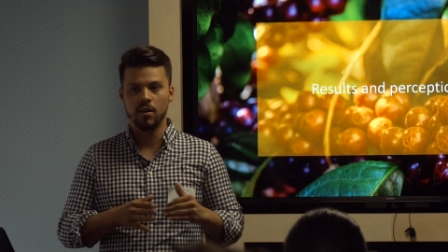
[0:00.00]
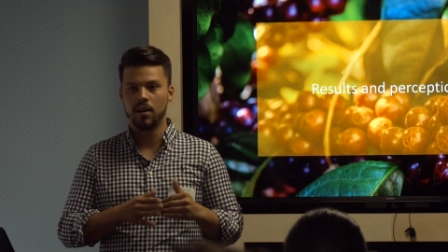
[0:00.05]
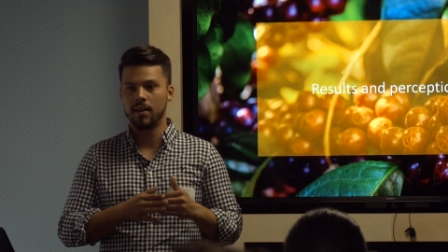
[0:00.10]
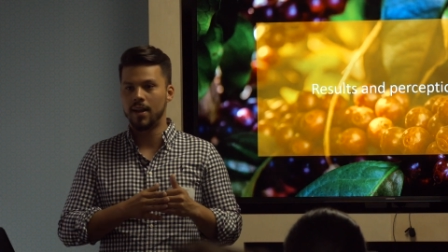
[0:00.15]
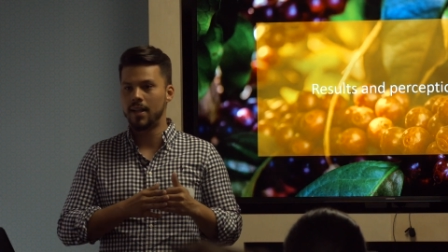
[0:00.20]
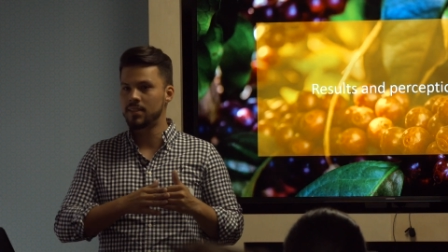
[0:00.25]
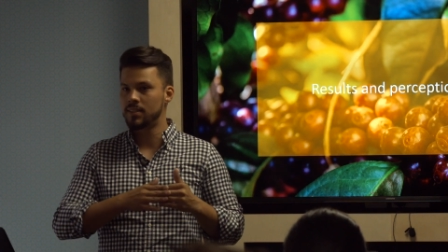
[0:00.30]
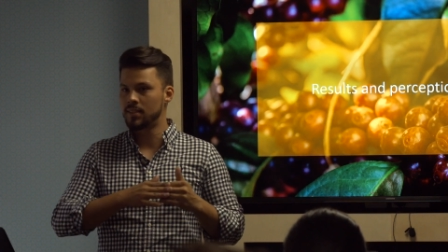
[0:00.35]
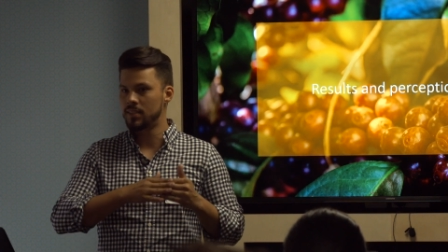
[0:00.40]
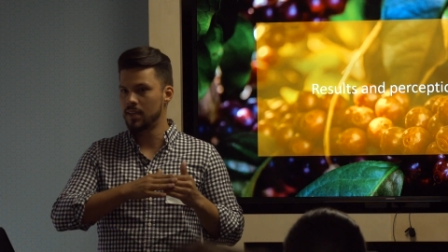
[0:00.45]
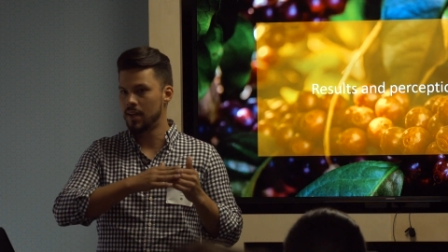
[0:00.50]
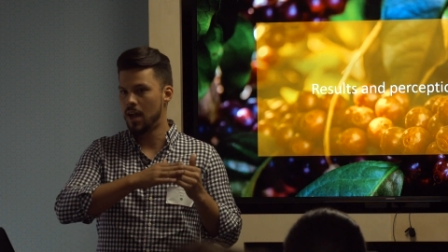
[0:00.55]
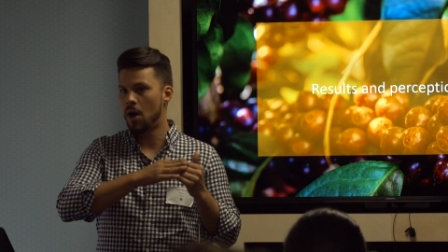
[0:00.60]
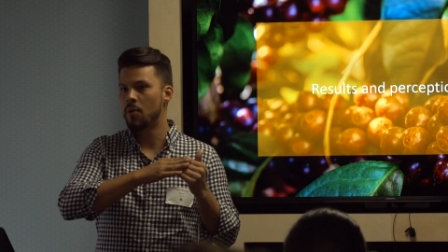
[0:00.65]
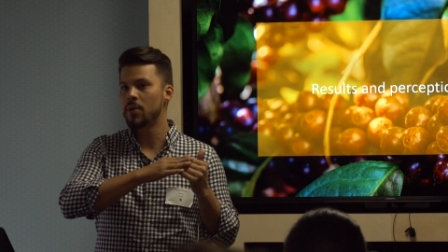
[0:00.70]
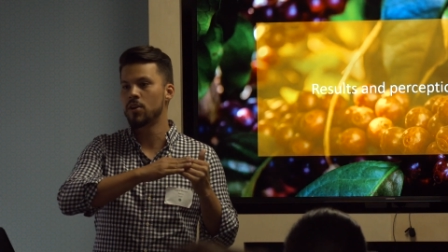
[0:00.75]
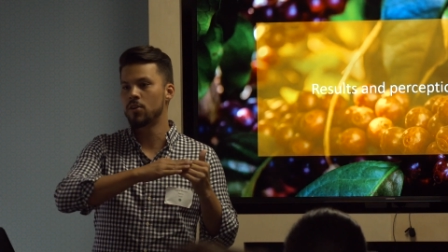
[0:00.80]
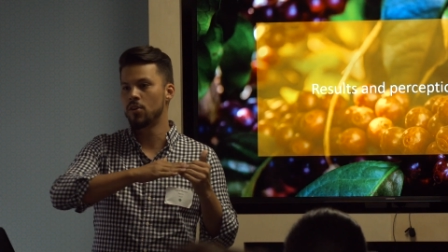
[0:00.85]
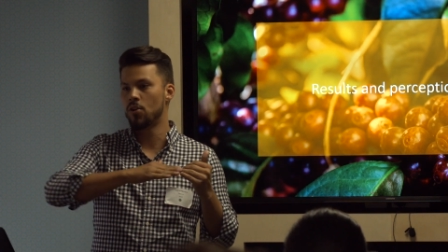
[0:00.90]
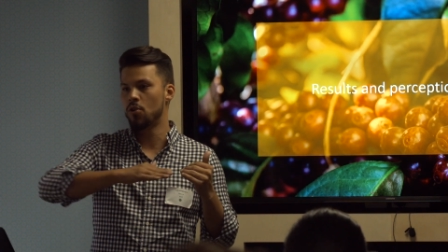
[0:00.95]
Let's see
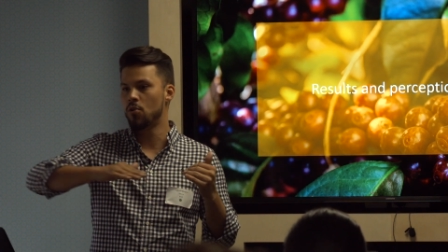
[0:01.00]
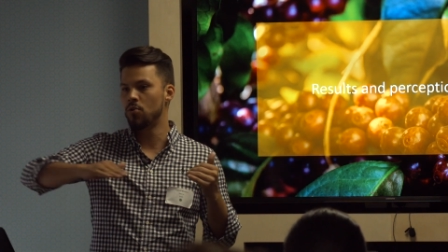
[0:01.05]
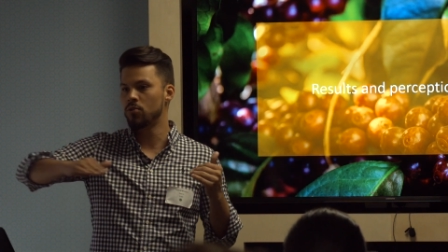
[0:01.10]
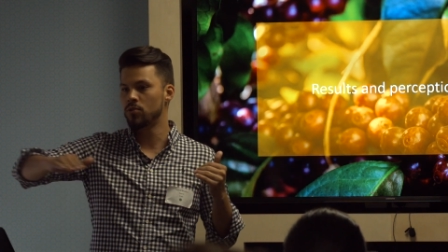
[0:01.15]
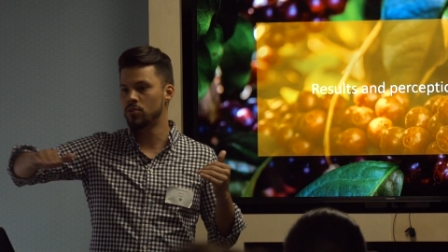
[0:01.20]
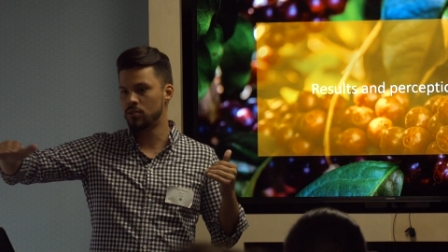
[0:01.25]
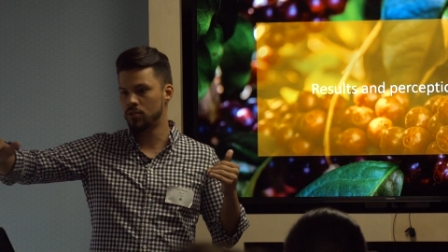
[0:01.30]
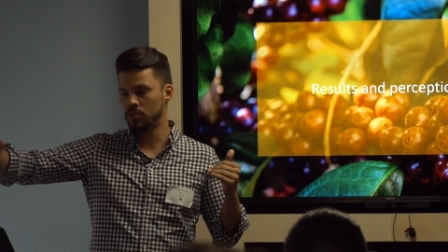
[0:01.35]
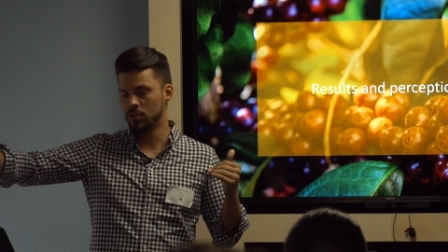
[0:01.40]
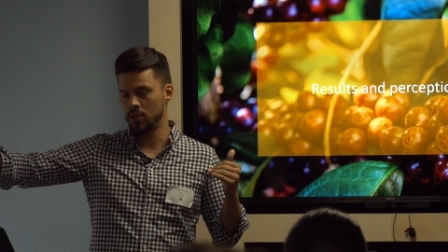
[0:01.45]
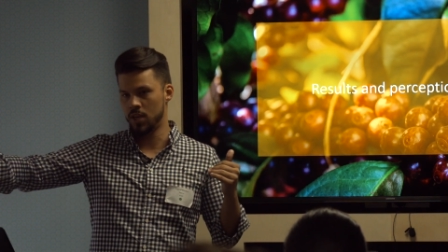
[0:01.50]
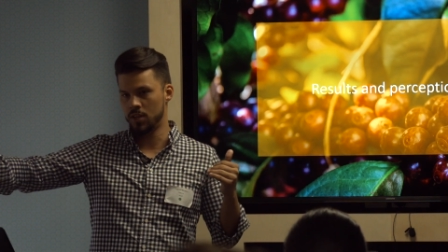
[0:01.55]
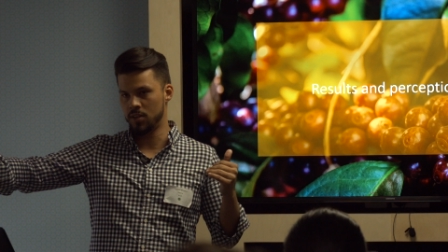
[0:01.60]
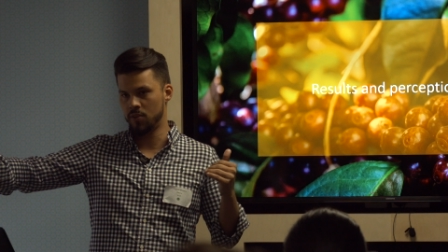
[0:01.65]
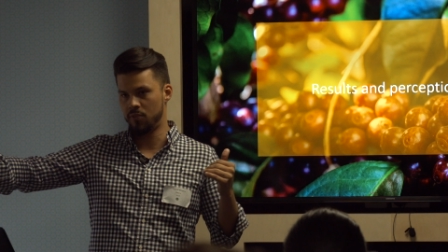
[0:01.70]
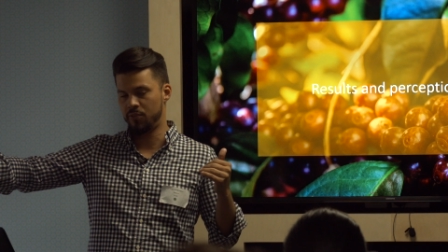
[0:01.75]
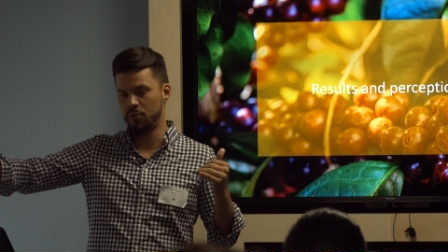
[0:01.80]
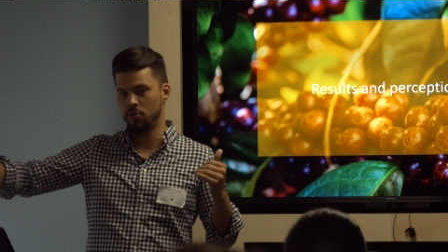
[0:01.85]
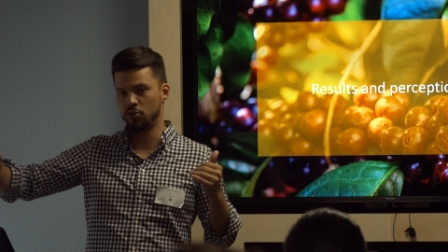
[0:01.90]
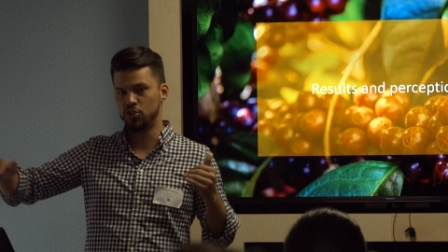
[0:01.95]
how it goes in
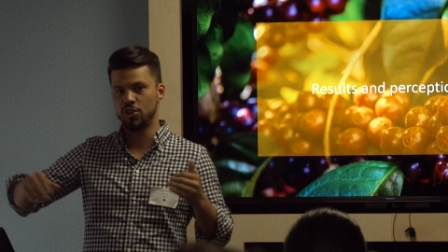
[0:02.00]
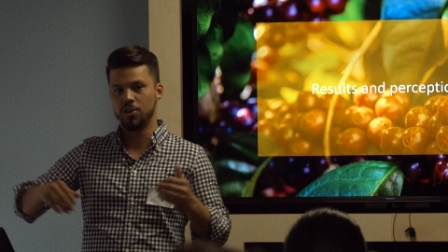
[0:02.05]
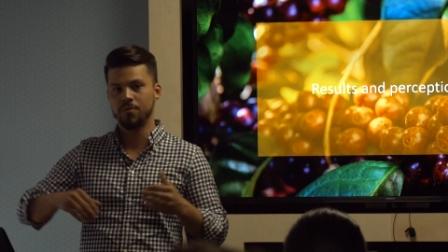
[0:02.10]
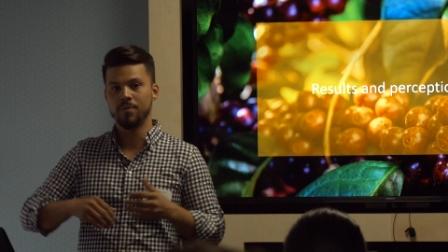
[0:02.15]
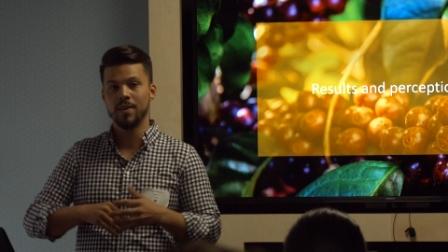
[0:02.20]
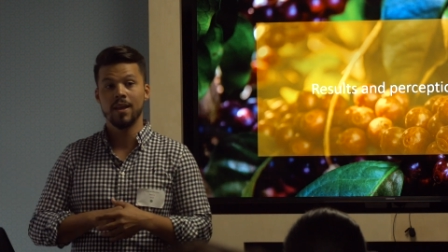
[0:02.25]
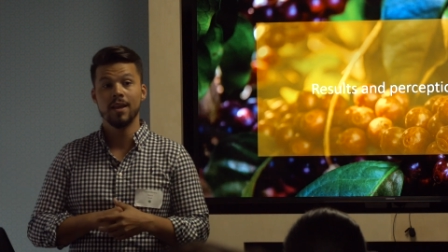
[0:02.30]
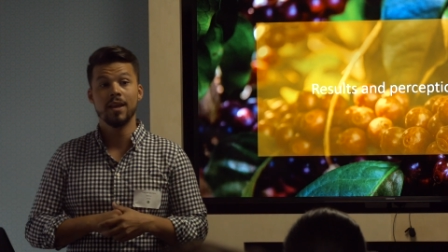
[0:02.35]
the future.